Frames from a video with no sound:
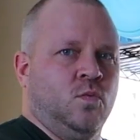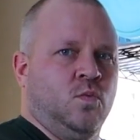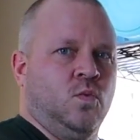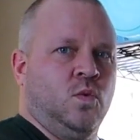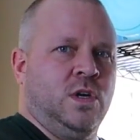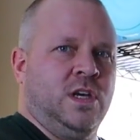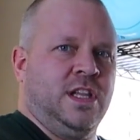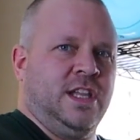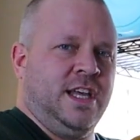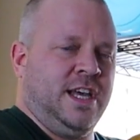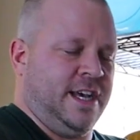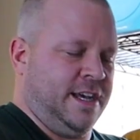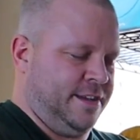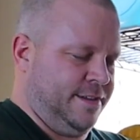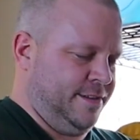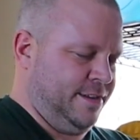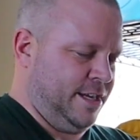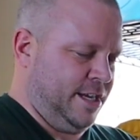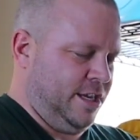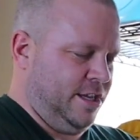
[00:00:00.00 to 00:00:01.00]
voila,
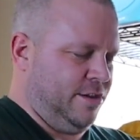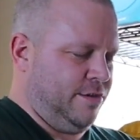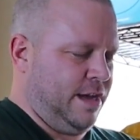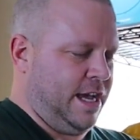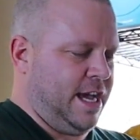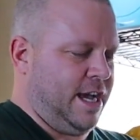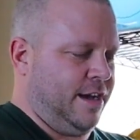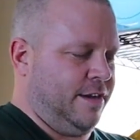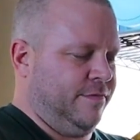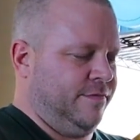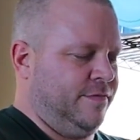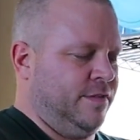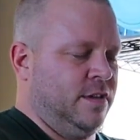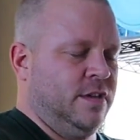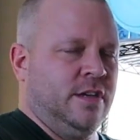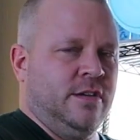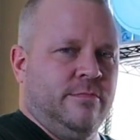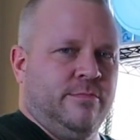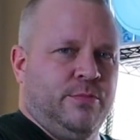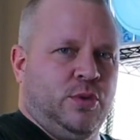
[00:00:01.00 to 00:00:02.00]
now you have
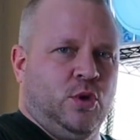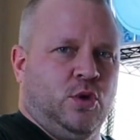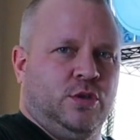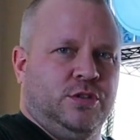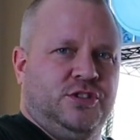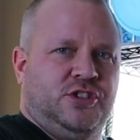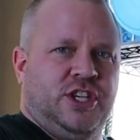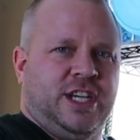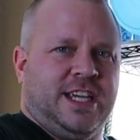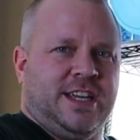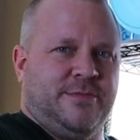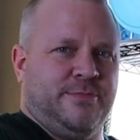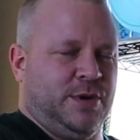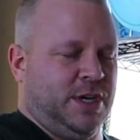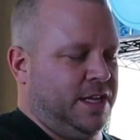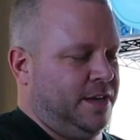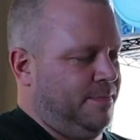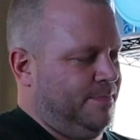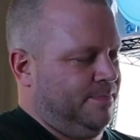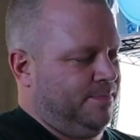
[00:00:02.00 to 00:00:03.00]
pulled chicken
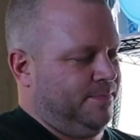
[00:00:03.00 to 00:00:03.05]
butt.